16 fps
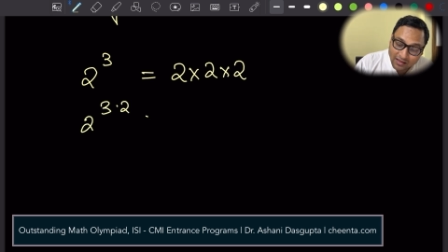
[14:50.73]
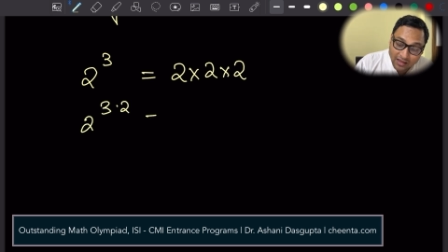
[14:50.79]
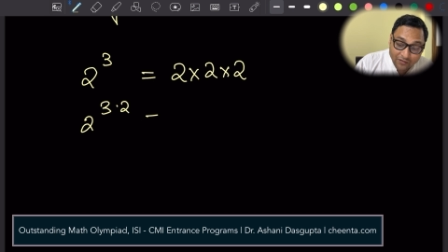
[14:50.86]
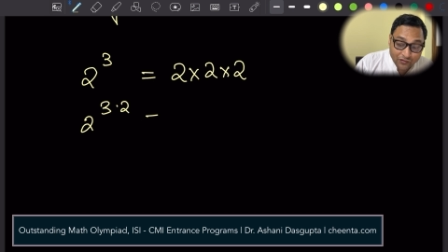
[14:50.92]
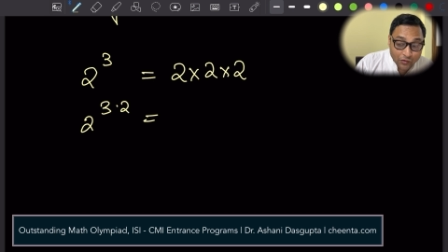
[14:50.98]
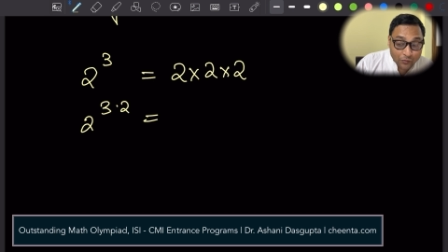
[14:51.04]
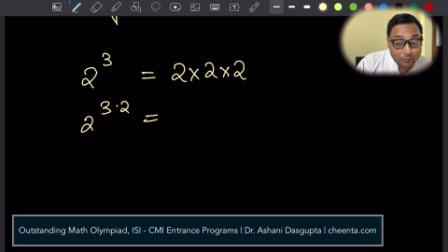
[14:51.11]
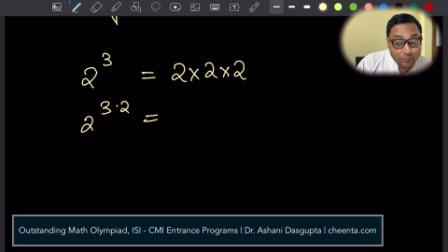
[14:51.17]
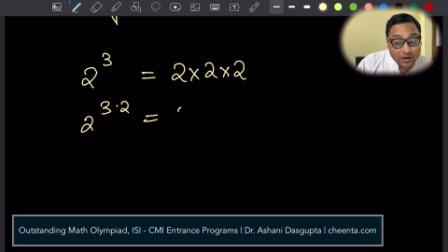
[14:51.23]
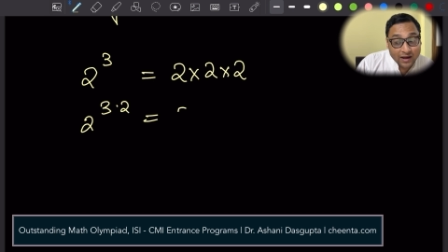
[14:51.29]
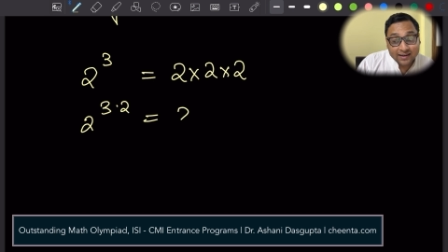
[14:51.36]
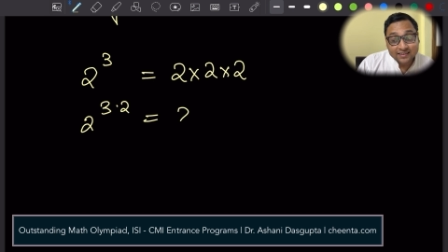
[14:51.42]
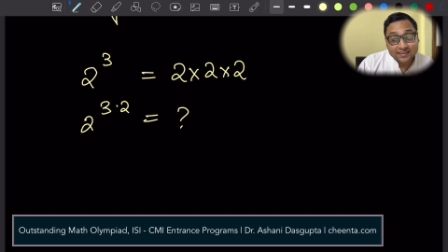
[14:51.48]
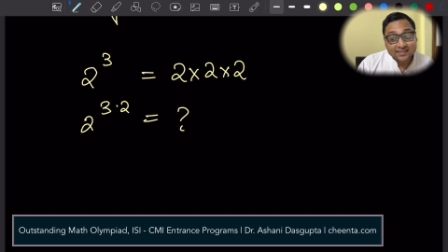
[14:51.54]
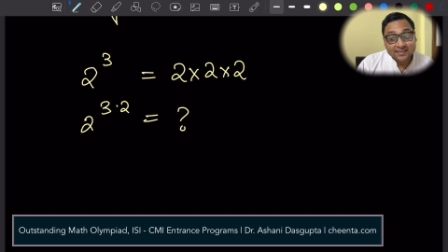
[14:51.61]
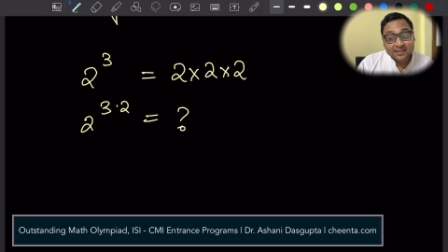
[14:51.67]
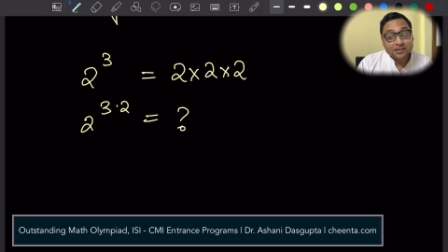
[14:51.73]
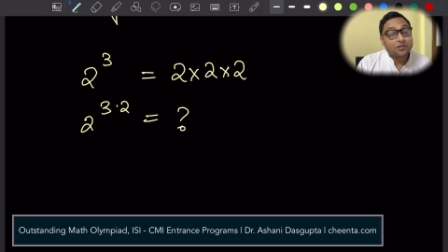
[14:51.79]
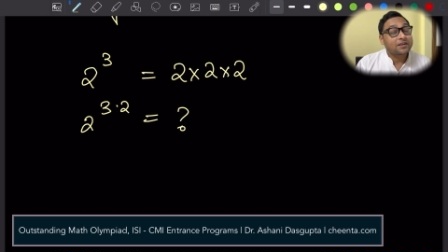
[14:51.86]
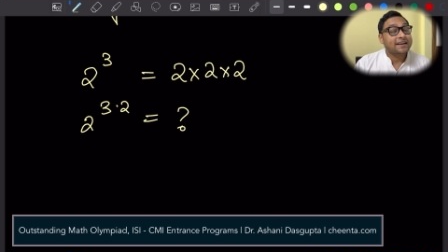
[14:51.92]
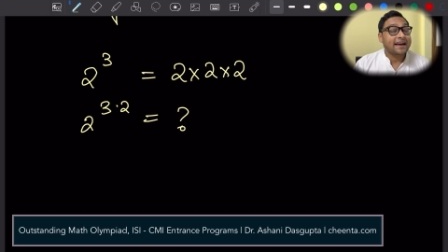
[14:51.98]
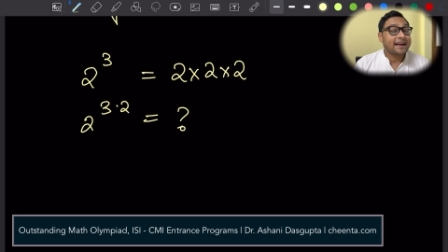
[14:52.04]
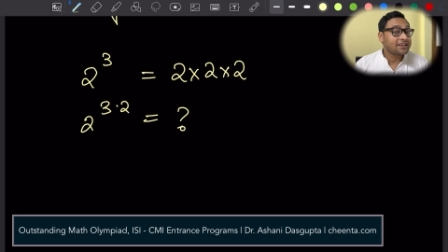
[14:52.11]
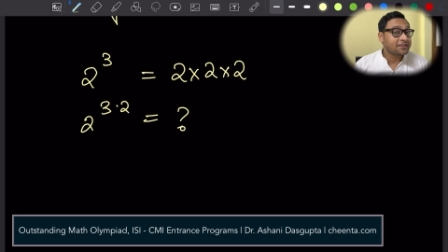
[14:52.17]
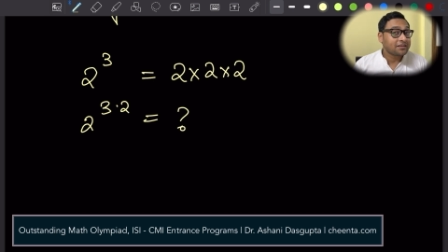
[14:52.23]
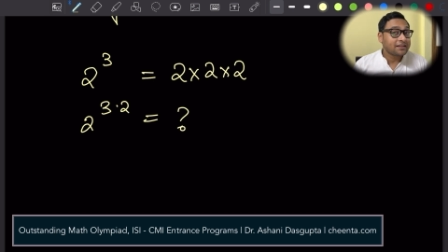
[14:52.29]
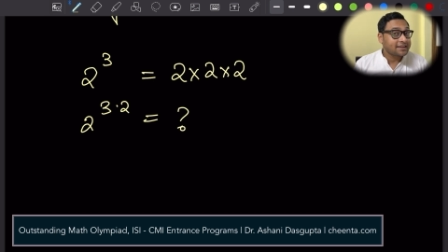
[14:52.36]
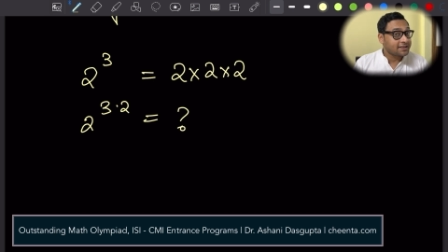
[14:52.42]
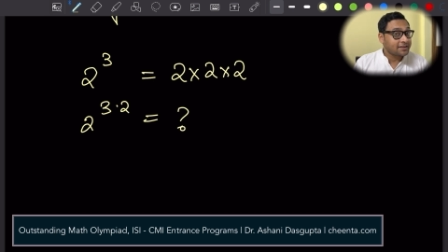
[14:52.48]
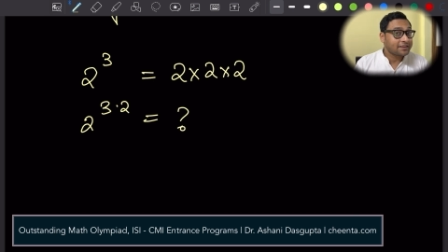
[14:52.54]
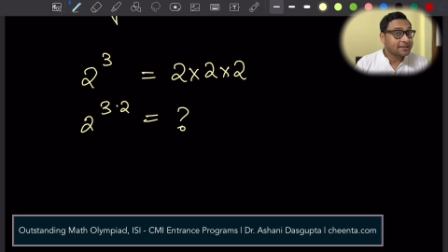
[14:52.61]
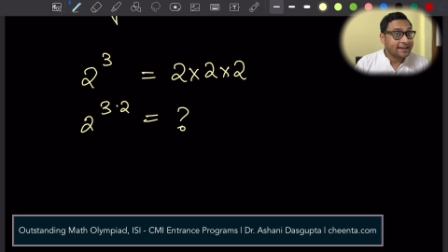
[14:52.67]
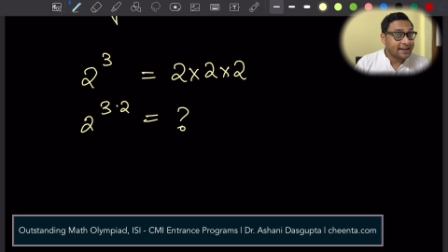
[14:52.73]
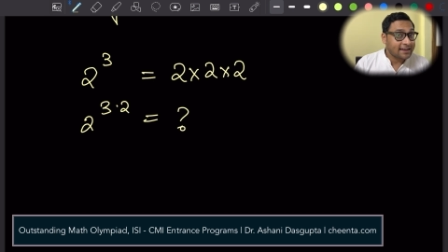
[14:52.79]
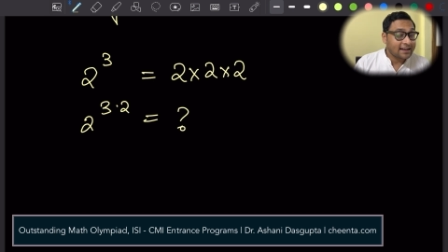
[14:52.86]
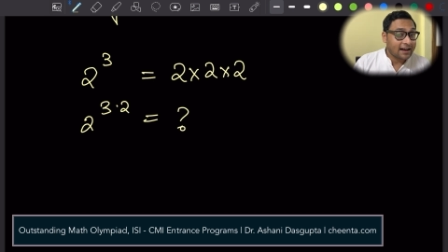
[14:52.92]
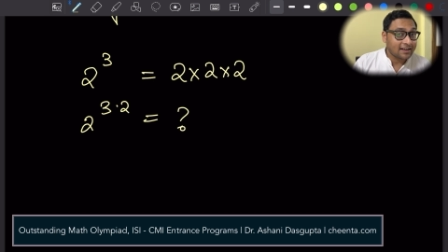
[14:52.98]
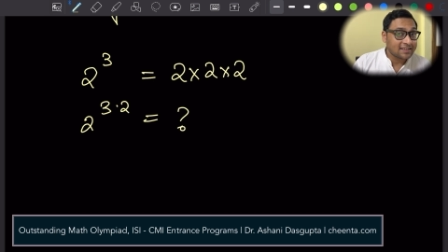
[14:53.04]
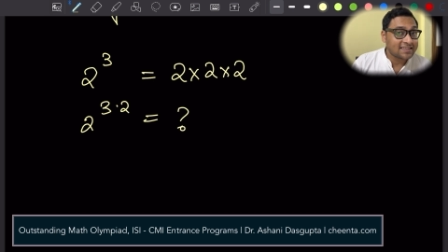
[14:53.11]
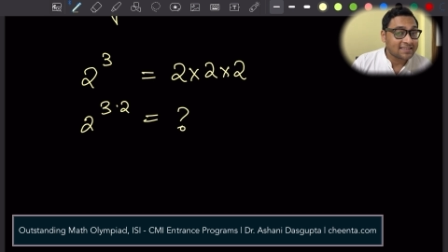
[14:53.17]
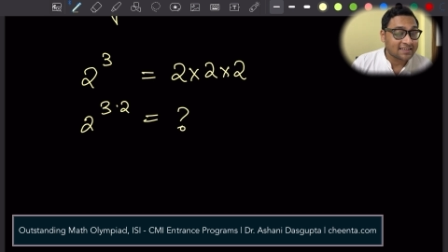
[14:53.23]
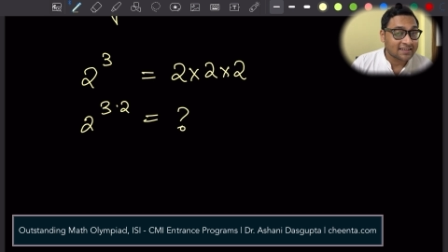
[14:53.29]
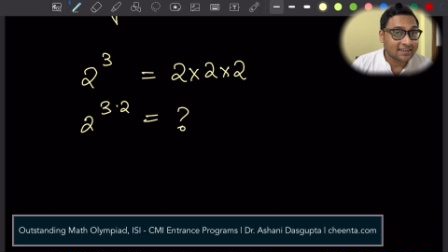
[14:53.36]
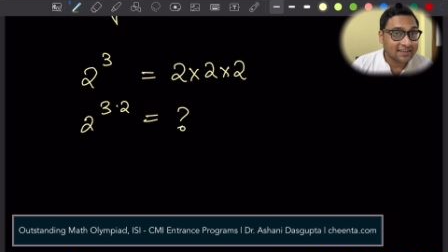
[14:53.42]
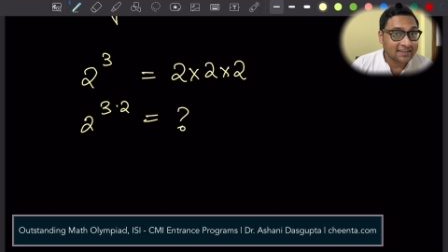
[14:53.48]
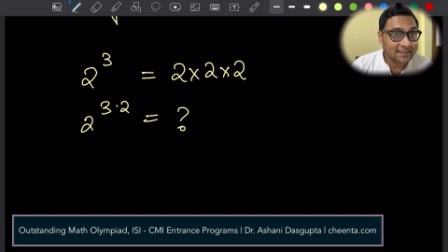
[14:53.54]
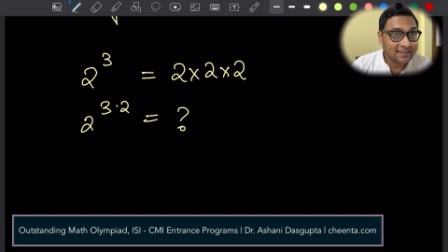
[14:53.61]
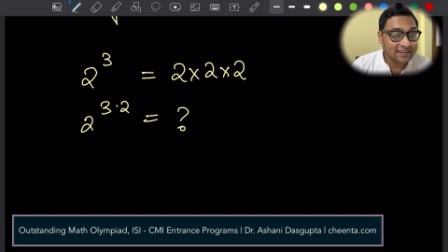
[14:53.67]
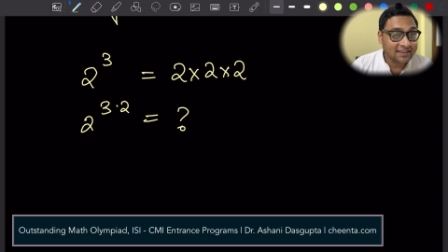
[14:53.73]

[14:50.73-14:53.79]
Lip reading: if you plug this in your calculator, you'll get an answer,